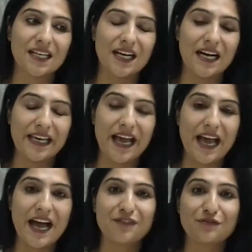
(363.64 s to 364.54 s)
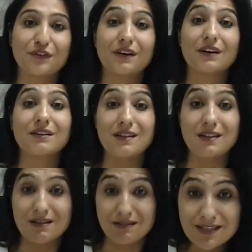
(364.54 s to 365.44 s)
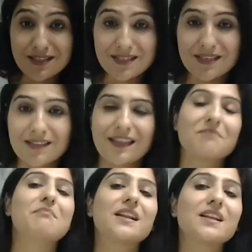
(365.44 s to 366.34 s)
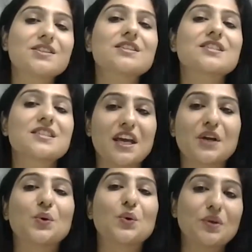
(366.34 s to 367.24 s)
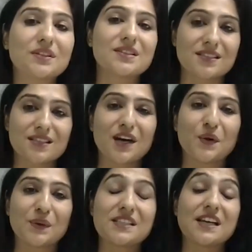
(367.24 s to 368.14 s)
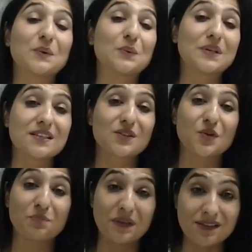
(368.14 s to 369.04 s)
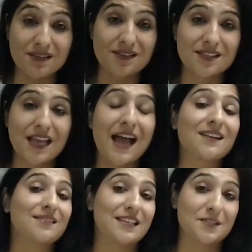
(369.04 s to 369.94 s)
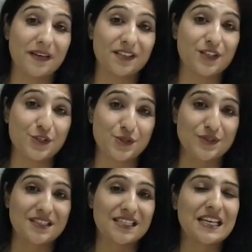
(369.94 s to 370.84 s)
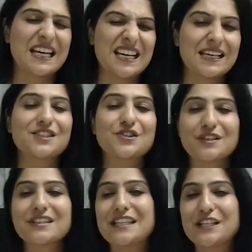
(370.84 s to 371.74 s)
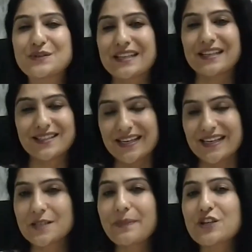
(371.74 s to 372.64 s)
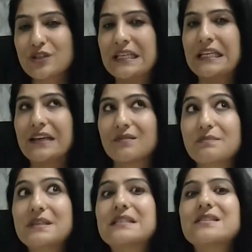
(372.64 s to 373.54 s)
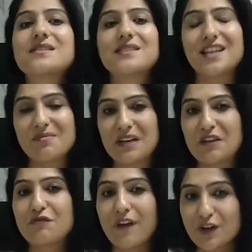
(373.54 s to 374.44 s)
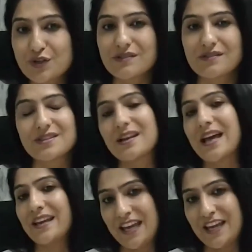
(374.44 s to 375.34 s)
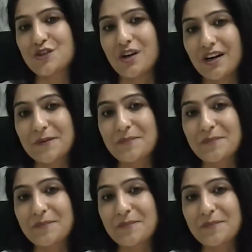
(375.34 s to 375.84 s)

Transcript: I have learned that managing stakeholders with diverse opinions and expectations is a real key to success, especially in business enabling functions like HR.